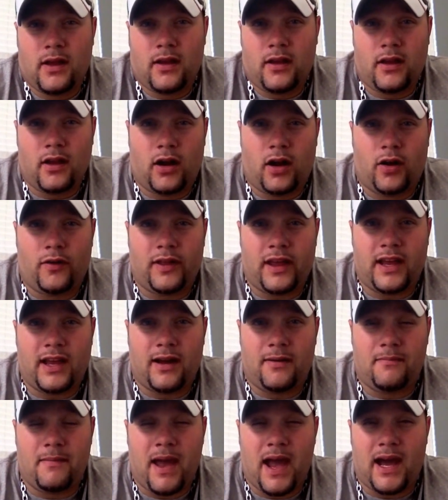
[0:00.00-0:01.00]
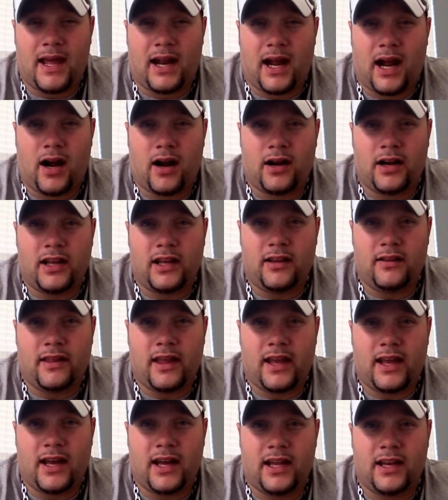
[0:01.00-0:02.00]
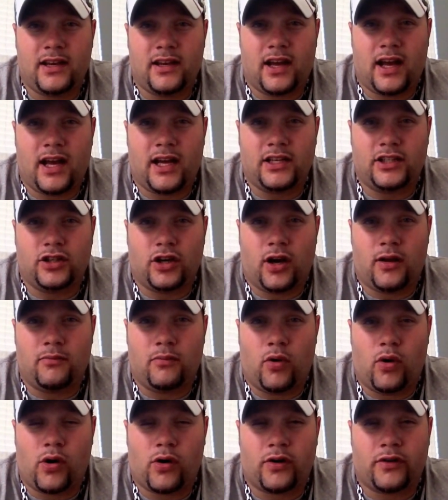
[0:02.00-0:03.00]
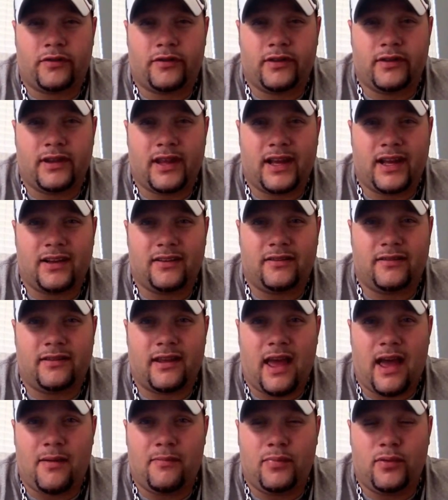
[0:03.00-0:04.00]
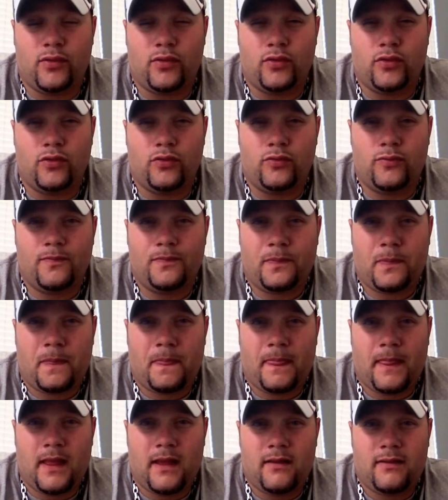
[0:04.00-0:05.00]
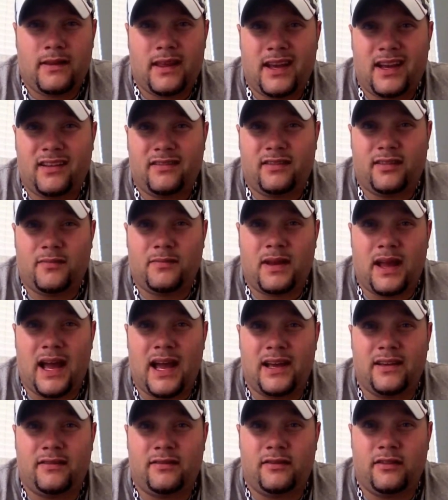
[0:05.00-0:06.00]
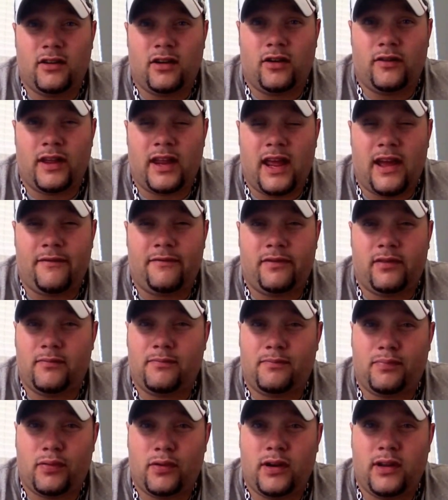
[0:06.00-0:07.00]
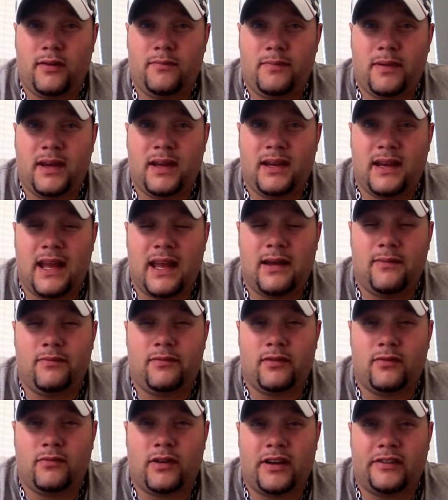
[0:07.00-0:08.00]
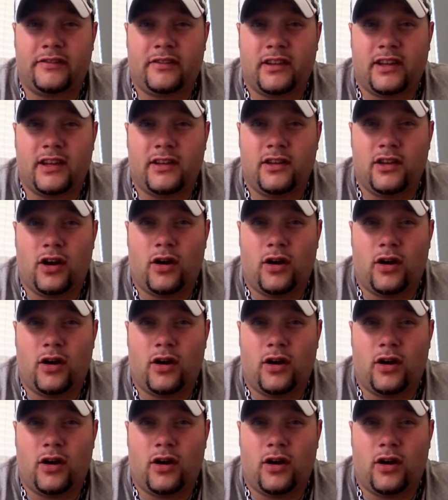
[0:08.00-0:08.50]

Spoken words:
They got Matt Hardy, they got John Morrison, they got Sabu. They got some guys, that have some pretty big names in wrestling,